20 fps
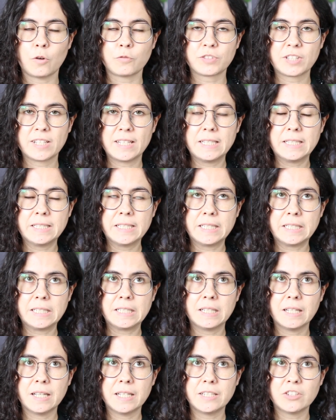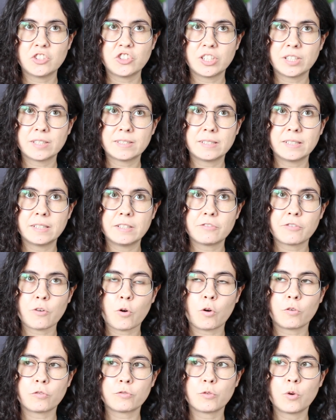taking initiative,
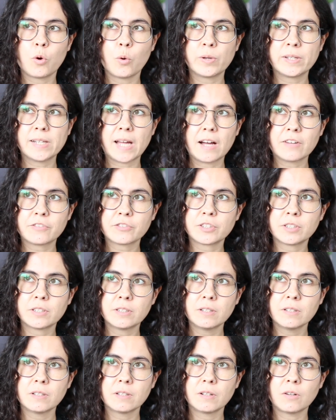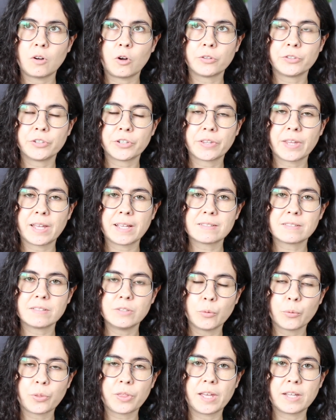of going after other things,
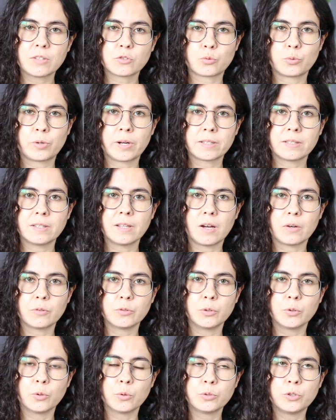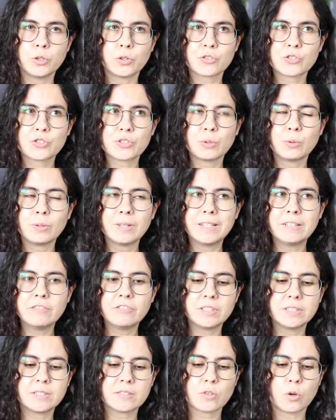new things right now. You know, you're still
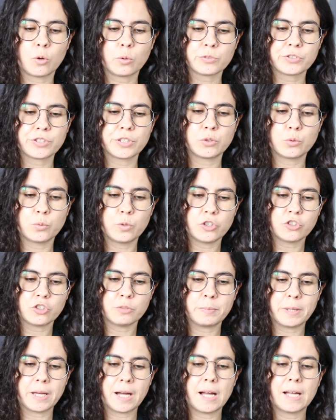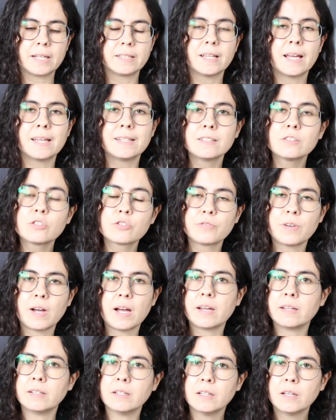leaving this whole situation behind, and it's
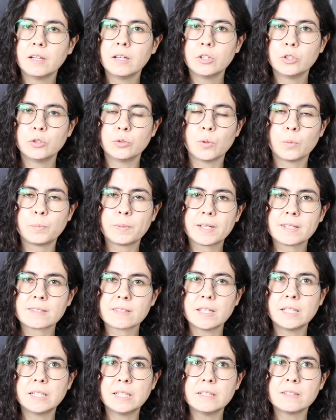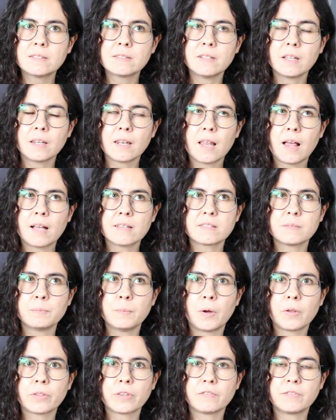fine, you know, because it is the last
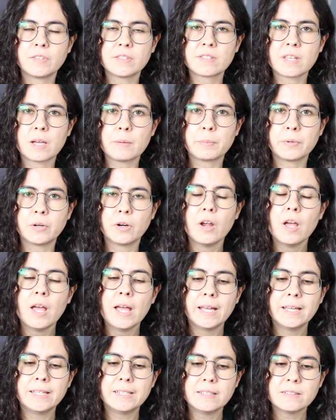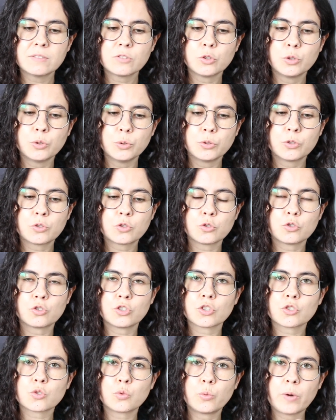month of December. It is good to
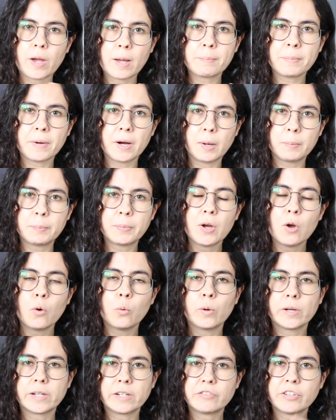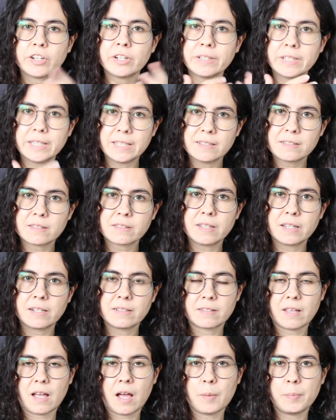just wrap up whatever it is that
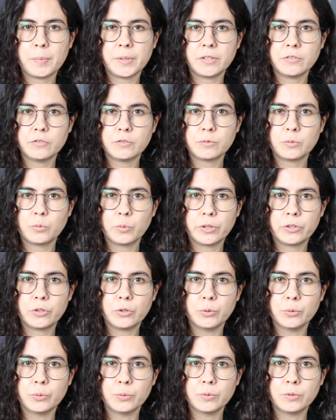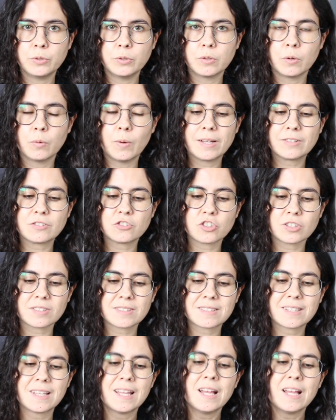is happening with you, you know, and just